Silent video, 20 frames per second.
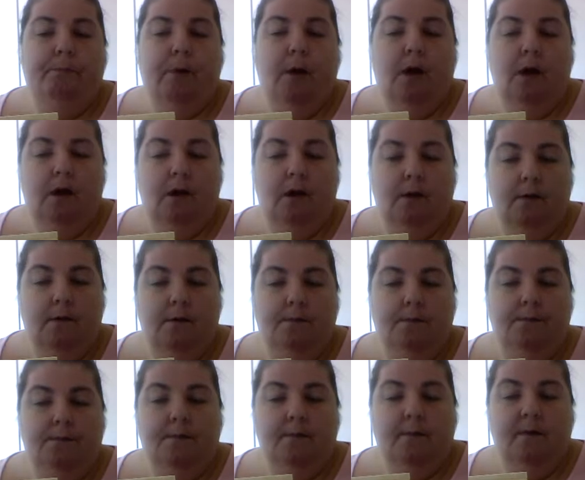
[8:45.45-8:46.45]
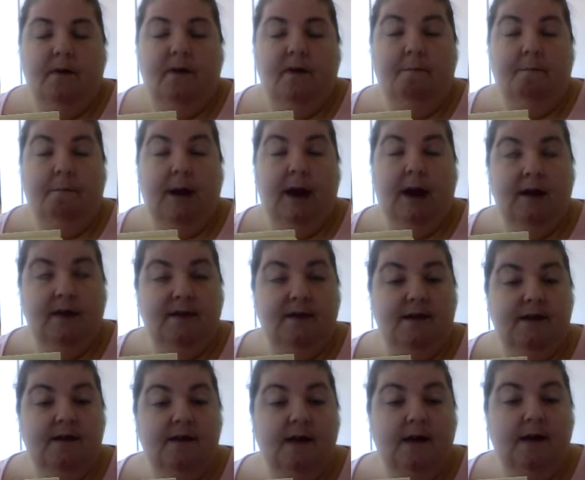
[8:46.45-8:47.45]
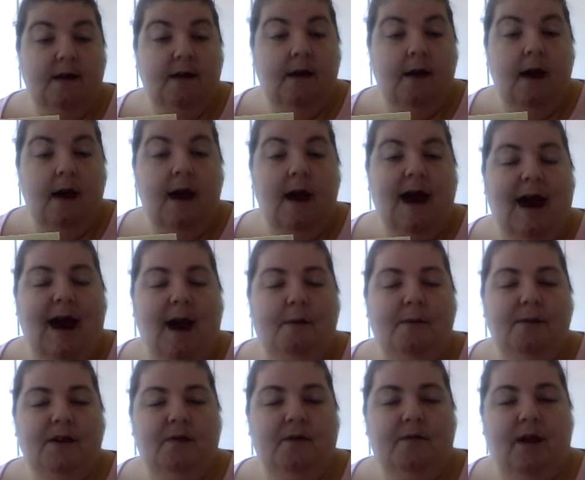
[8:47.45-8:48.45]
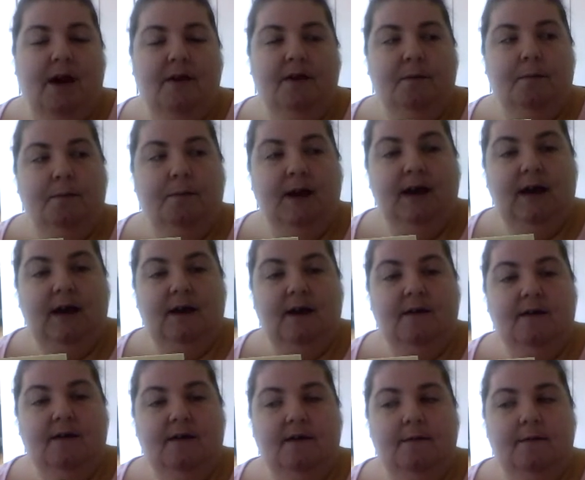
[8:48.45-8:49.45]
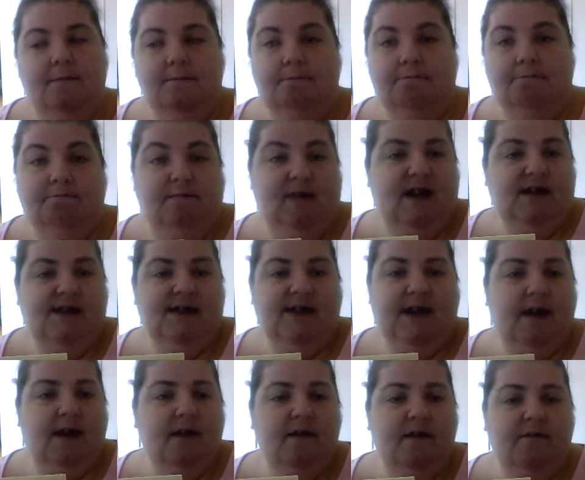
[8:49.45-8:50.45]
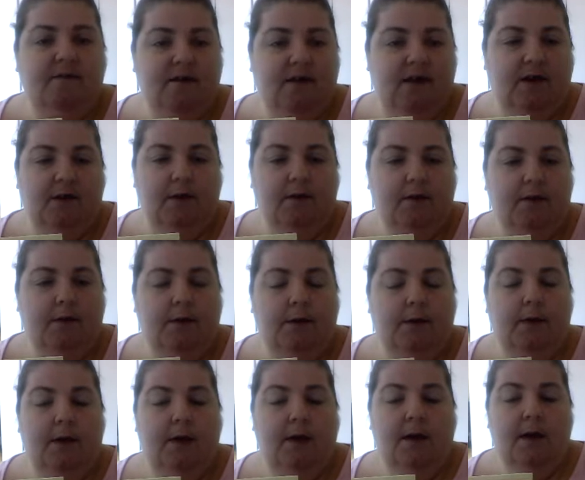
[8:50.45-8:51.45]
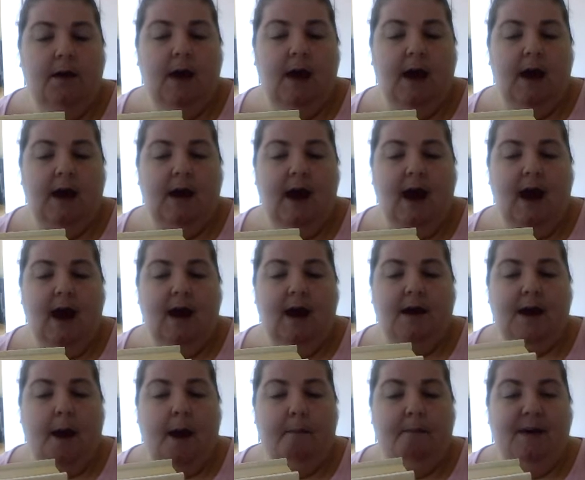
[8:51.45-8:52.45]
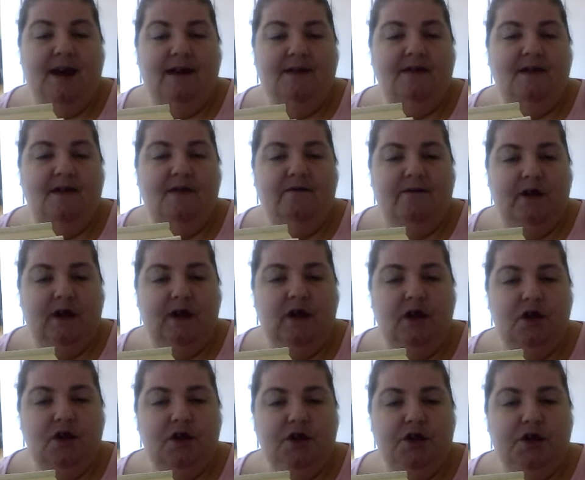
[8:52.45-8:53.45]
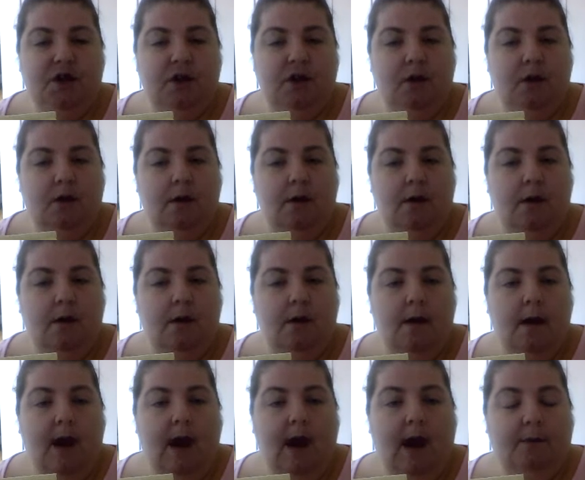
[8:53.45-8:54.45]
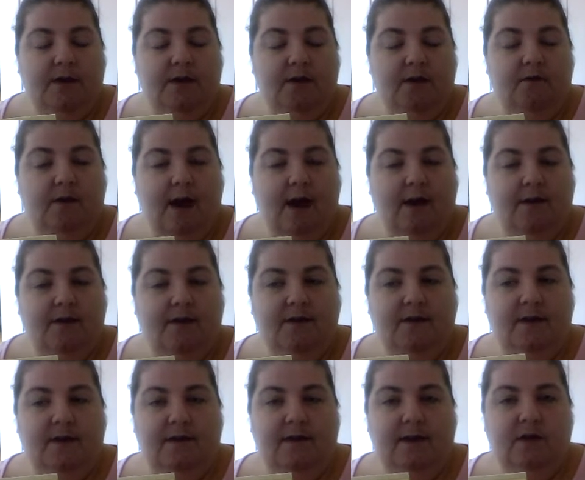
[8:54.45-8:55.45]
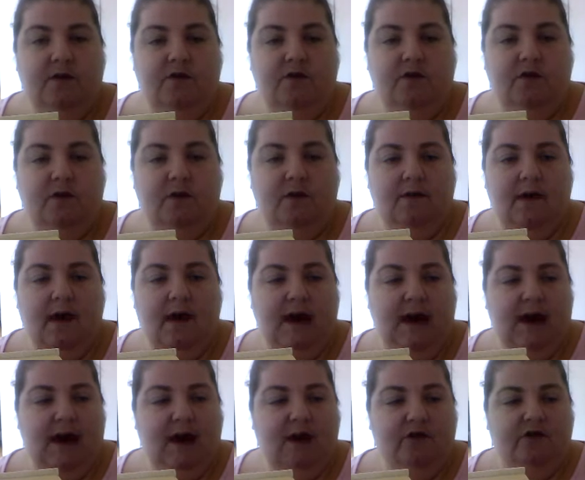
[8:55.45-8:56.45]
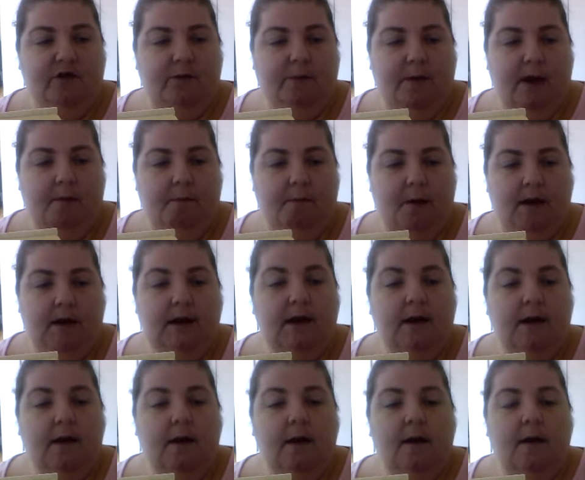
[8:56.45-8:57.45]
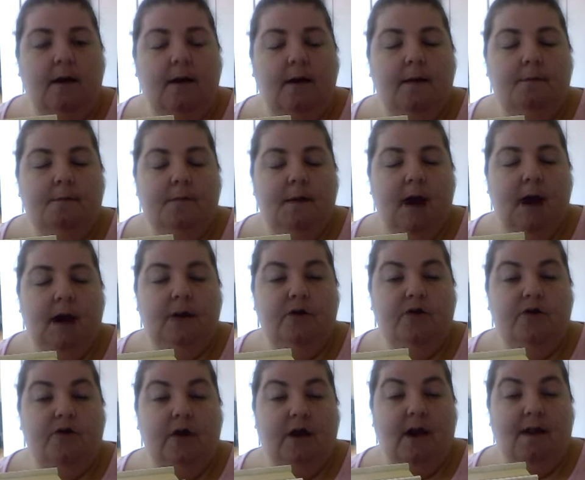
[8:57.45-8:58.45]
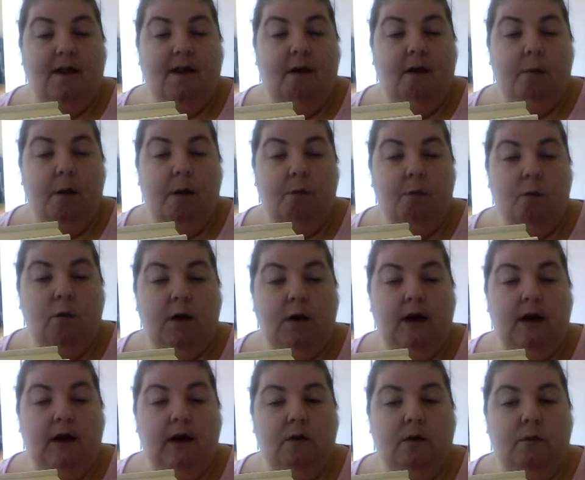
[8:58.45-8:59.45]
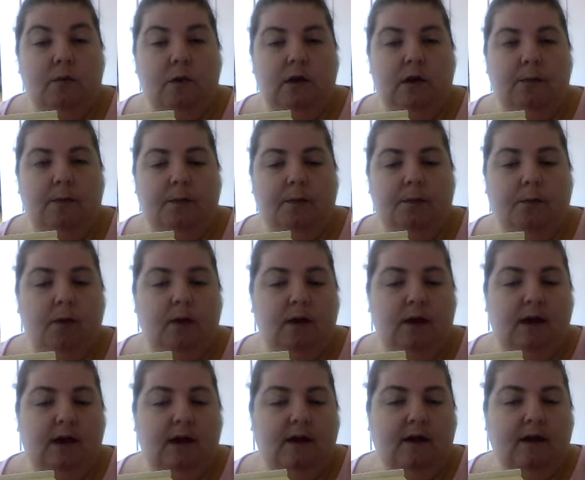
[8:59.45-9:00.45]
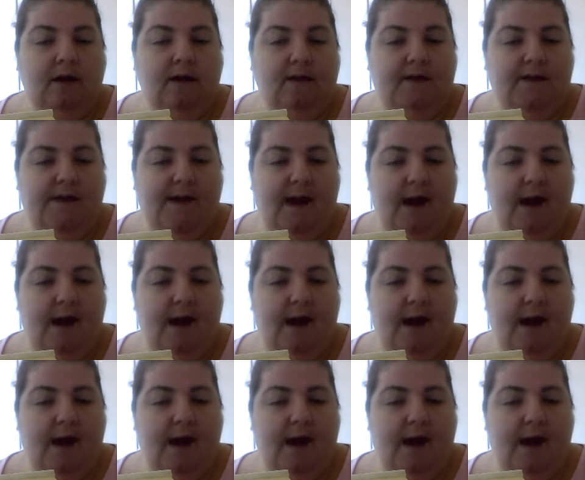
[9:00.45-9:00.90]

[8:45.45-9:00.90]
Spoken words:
But personally, I would have rather paid a tenner for it and had a better finish. I would have rather that they had took that extra bit of money and took a little bit more care when they were putting in like the